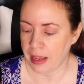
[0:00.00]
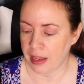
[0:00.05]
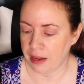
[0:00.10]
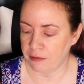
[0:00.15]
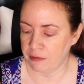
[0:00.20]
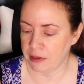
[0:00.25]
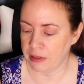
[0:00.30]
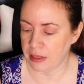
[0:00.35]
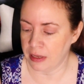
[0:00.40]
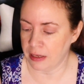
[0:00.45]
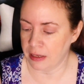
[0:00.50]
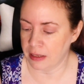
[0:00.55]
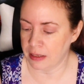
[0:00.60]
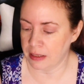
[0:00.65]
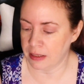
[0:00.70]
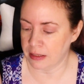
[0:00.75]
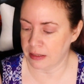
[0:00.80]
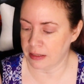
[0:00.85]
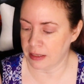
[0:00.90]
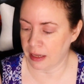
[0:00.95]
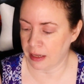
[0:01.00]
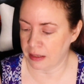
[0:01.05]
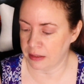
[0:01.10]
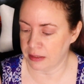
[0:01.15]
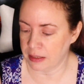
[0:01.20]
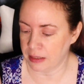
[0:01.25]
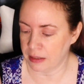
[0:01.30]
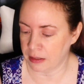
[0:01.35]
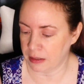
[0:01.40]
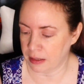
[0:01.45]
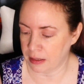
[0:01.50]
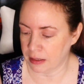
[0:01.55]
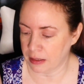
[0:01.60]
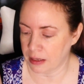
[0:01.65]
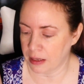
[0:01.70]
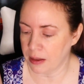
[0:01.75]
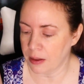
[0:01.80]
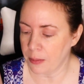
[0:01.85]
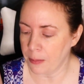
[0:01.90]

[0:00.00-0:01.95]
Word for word: Everything is idyllic,